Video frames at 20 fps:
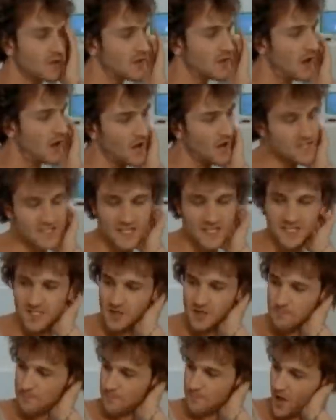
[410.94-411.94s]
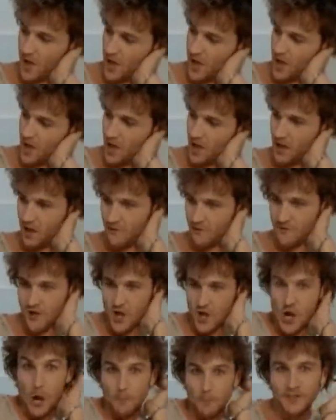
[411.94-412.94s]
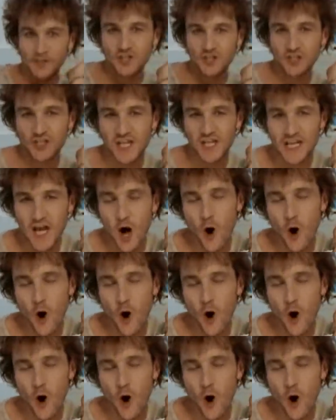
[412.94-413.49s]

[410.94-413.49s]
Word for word: much play outside of alternative rock stations.